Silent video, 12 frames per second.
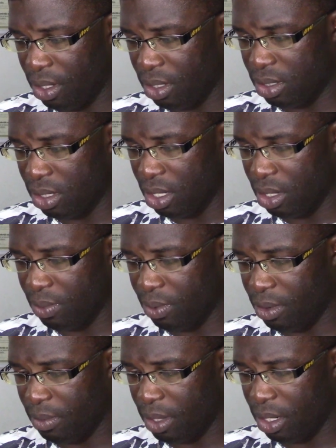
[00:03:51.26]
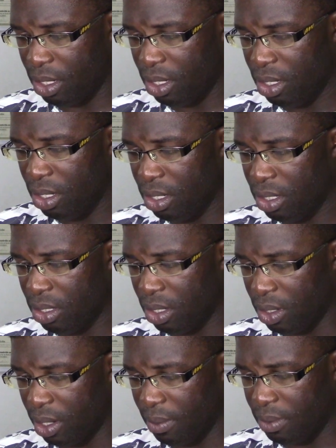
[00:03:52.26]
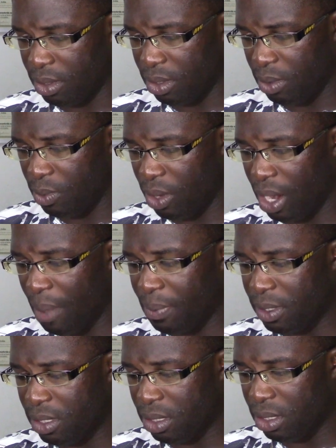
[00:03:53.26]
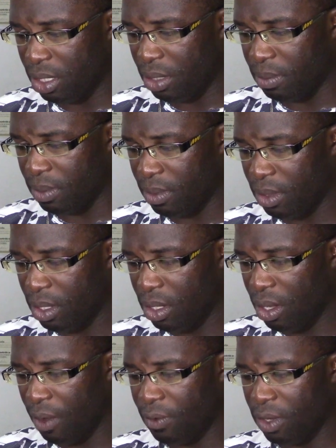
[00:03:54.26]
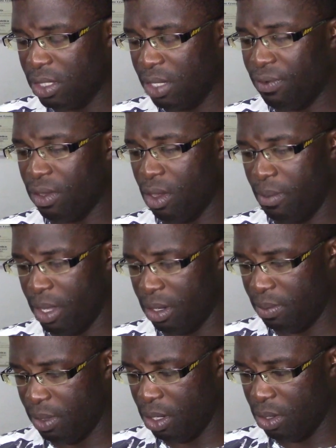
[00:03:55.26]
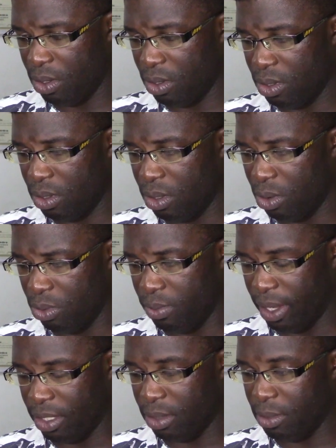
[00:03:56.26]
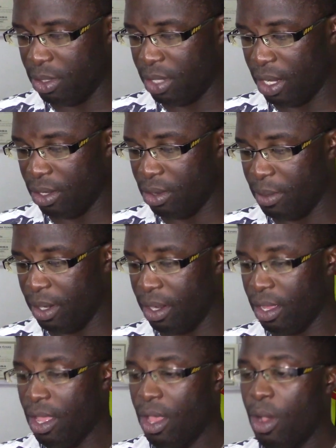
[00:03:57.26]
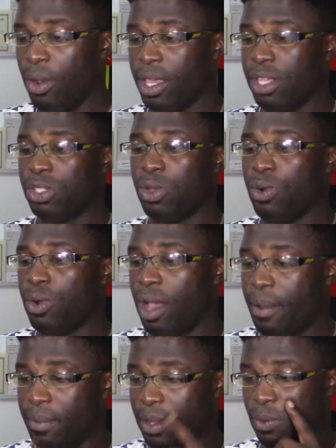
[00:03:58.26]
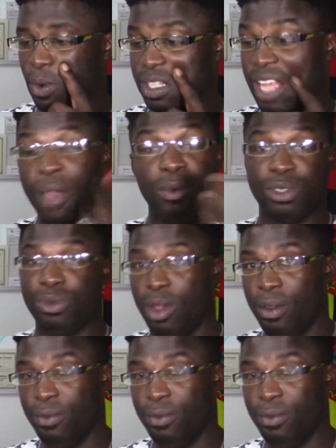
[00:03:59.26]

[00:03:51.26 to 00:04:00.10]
it's not for me. What happened to him? What happened to him? Of course, leave a comment below. Oh my, someone's had a comment there. Okay, so I was wrong